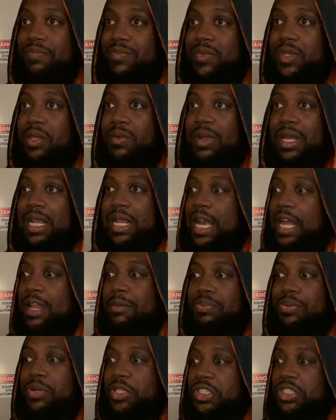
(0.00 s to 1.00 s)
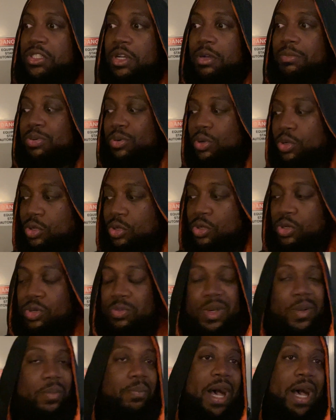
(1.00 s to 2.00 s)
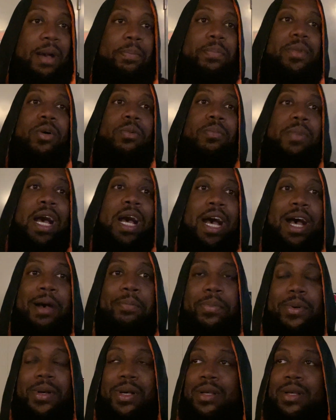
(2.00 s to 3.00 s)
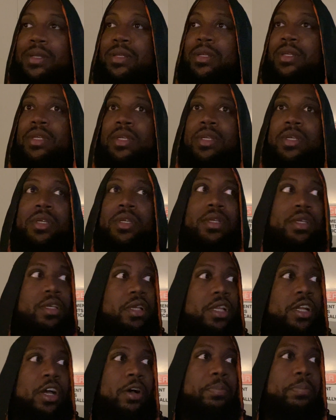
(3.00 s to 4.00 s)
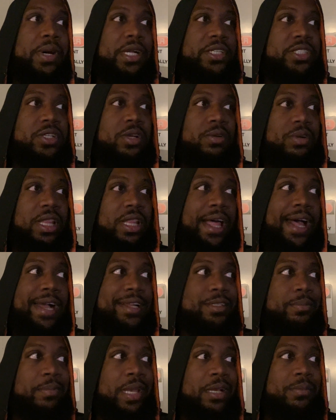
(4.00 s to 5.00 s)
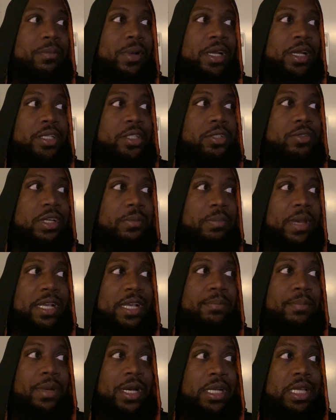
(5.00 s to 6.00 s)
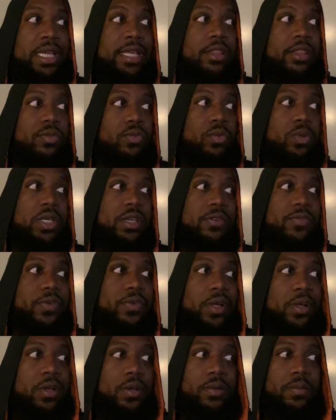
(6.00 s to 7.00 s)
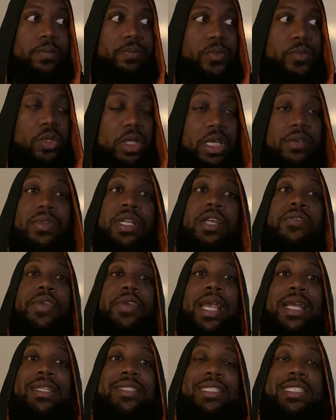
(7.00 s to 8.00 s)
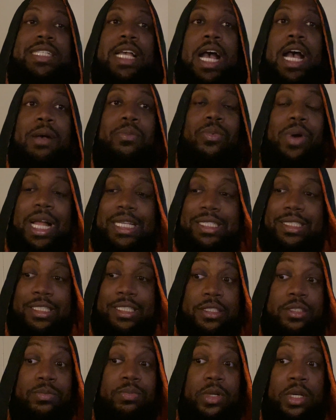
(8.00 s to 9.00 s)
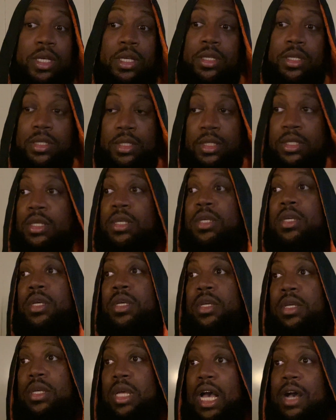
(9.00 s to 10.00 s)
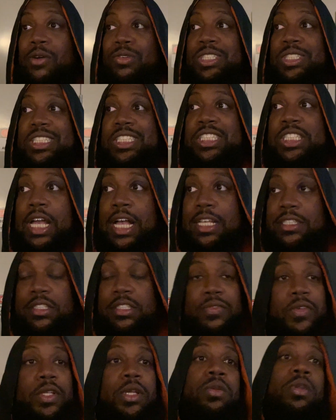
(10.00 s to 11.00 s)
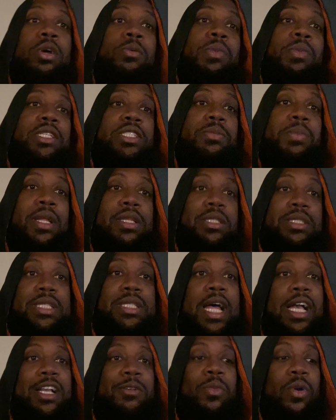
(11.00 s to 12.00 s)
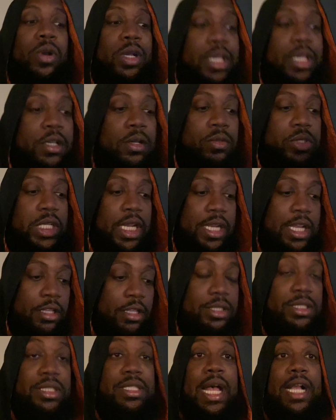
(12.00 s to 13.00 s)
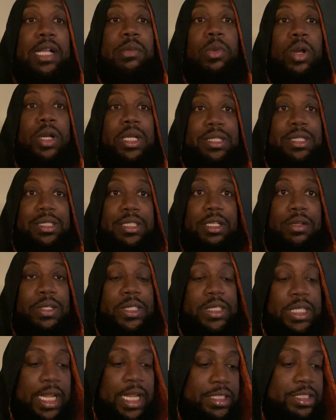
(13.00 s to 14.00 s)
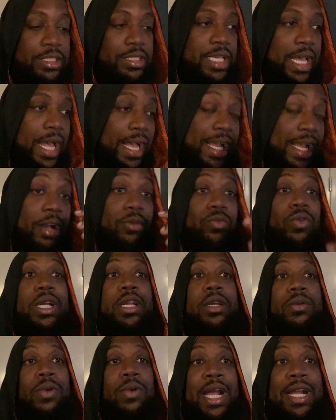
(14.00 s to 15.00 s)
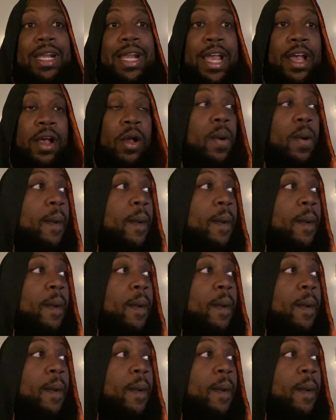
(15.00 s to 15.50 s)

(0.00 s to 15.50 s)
You ain't gotta push no broom or mop no mop or, you know, punch no clock to make money. You can make money through your phone. So even if you're at your job watching this, bruh, I would suggest, if you don't know much about the stock market, go check out the stock market series that I got running right now.